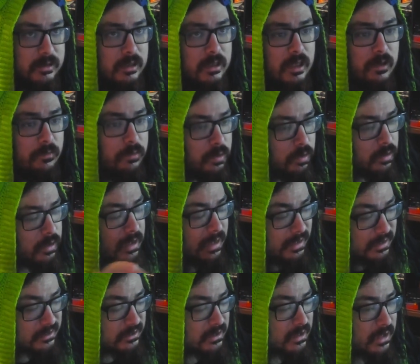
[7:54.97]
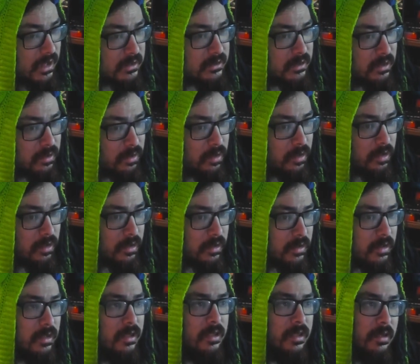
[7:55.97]
even though that is the classic look,
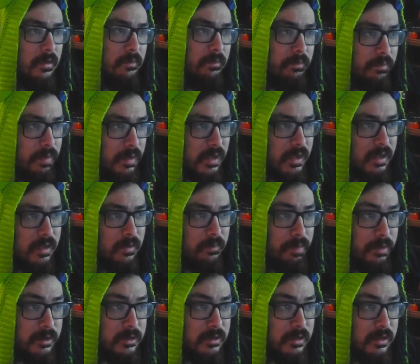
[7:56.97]
but compared to